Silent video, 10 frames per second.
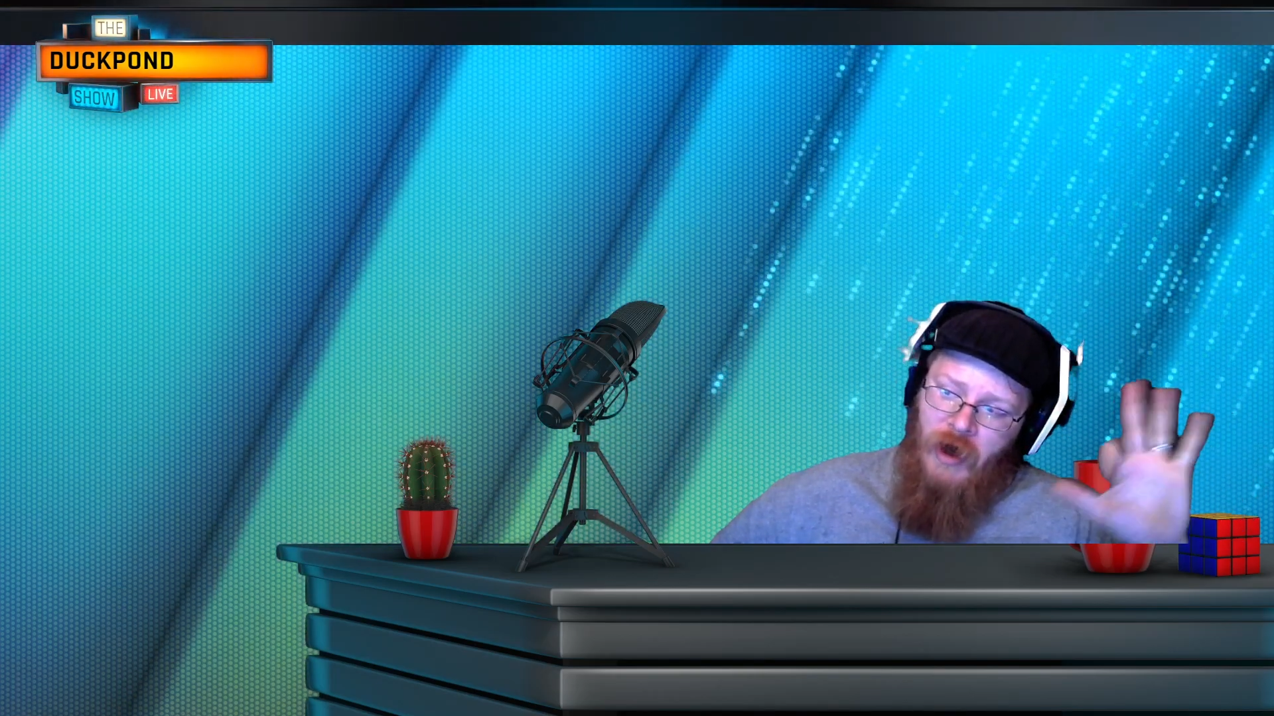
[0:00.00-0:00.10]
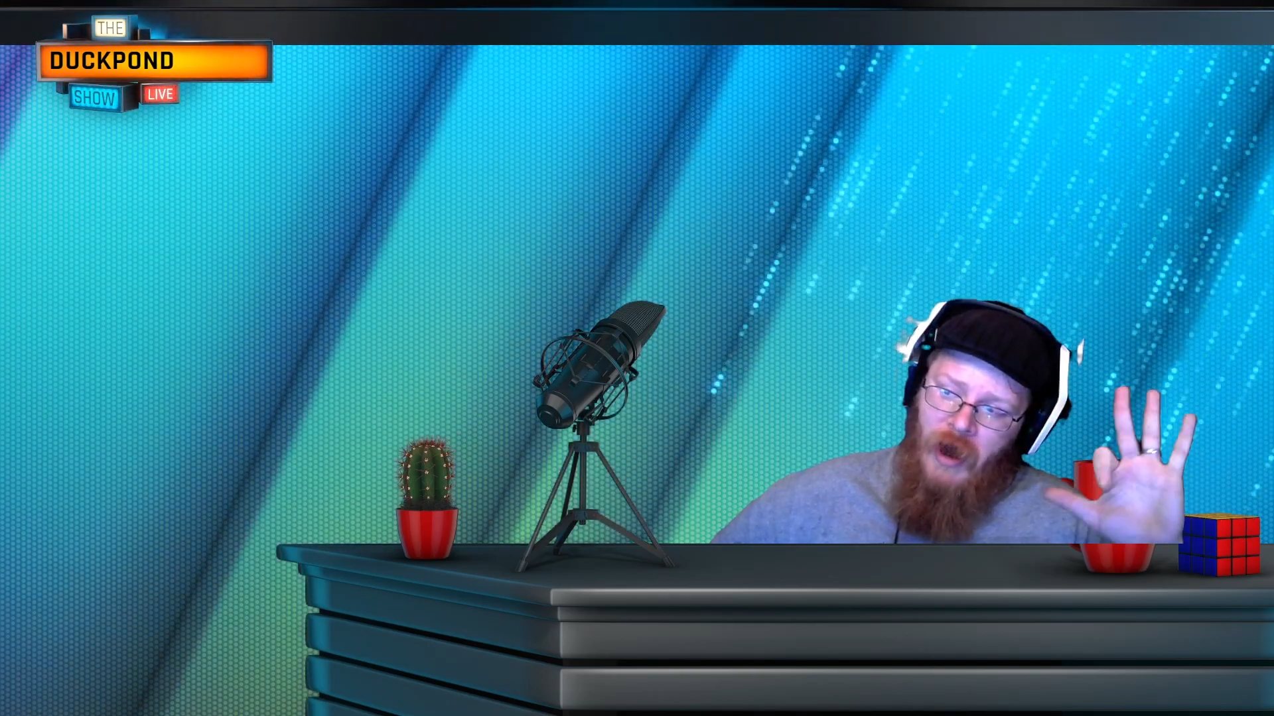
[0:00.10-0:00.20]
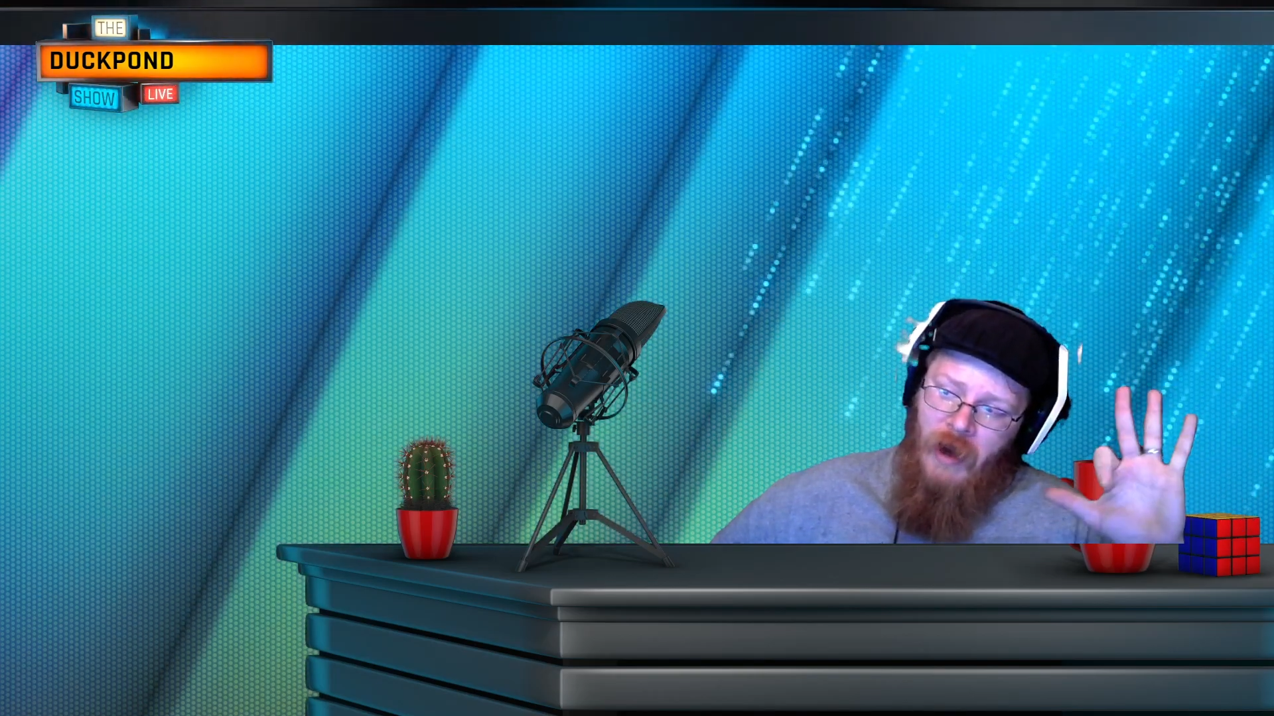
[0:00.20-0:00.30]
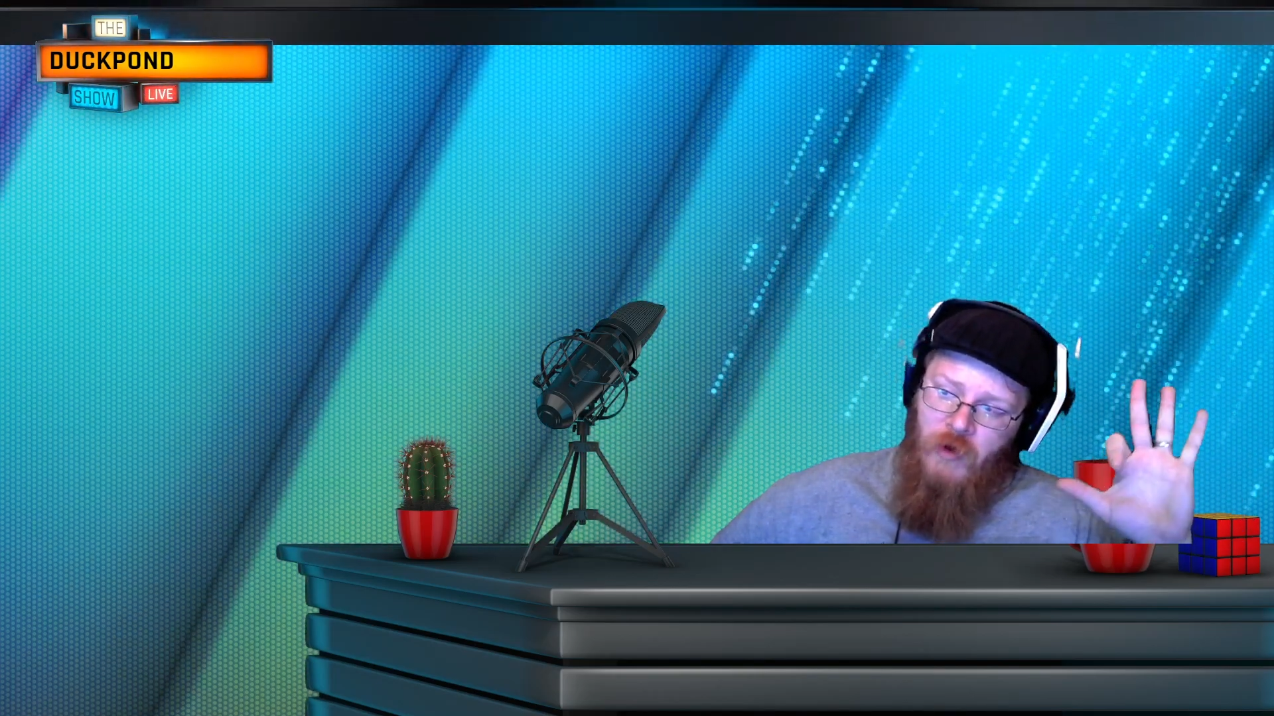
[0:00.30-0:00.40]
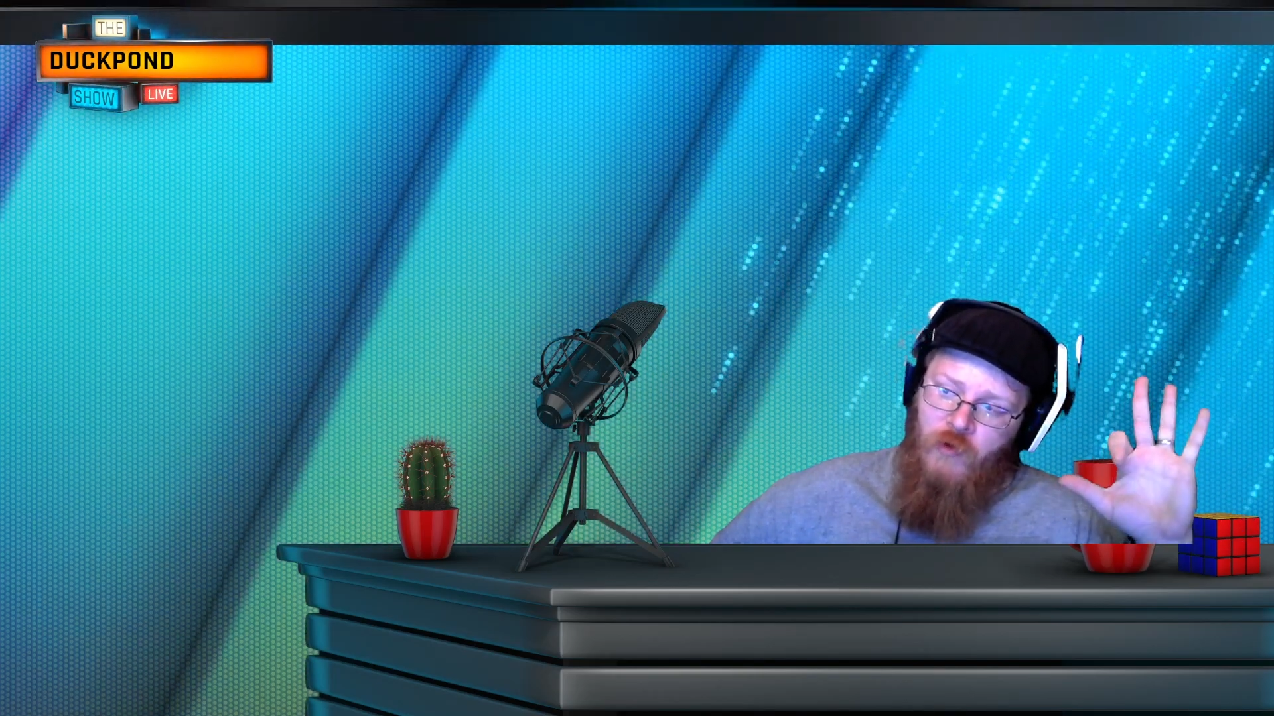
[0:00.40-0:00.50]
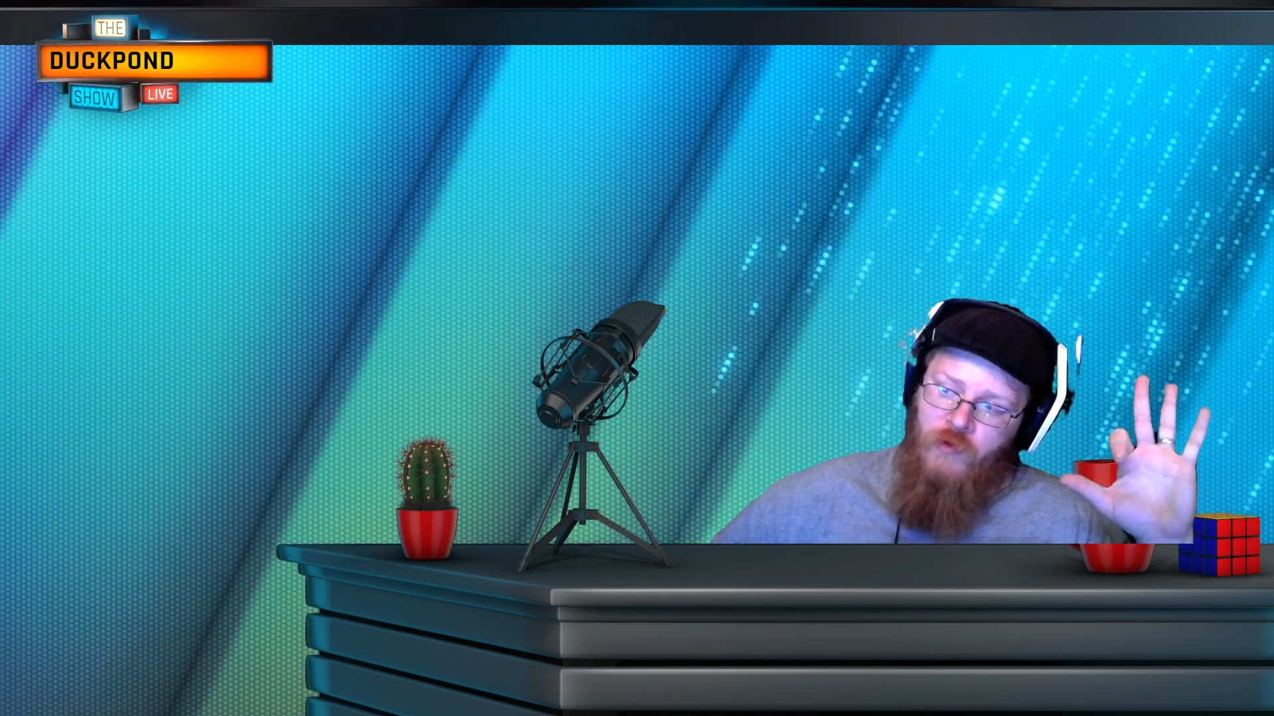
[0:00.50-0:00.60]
ammo